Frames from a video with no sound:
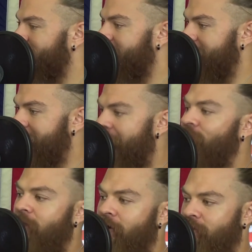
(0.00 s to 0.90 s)
just to
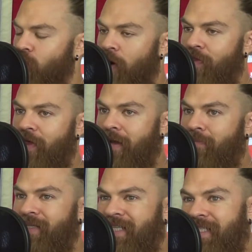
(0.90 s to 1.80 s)
get there. It's one thing.
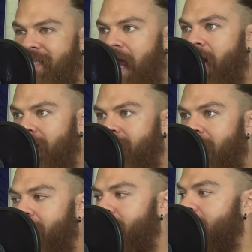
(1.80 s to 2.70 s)
But to stay on
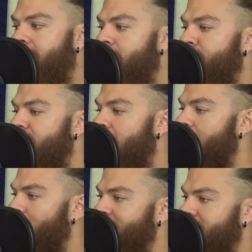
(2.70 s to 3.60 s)
top, think
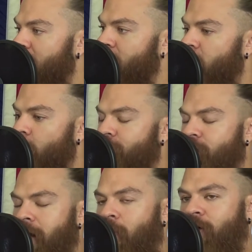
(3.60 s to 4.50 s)
about what these people go
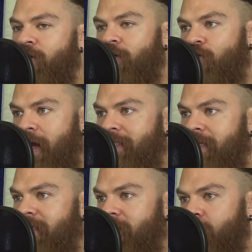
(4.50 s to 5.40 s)
through, and I want you to
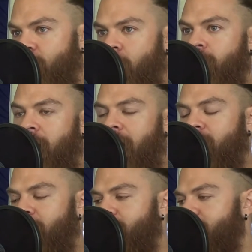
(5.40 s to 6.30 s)
translate this into your own
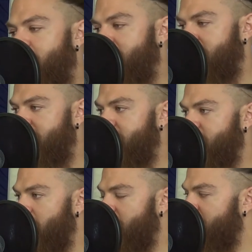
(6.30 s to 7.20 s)
life. I want you to translate this
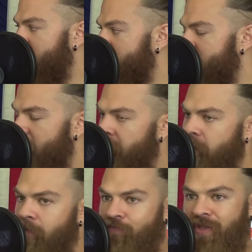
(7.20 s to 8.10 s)
into your own fitness.
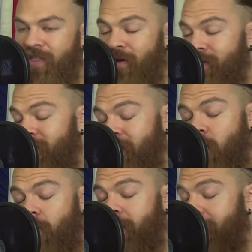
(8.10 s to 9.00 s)
This goes to
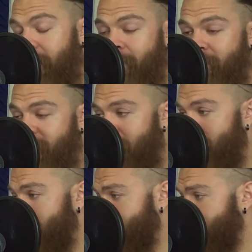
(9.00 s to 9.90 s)
going, getting up every
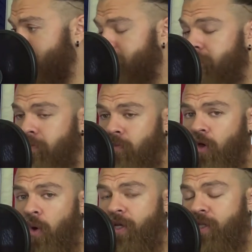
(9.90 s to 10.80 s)
day,
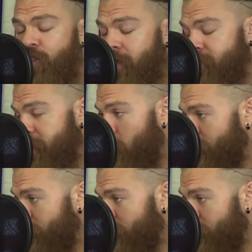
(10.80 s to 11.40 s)
going to the gym, then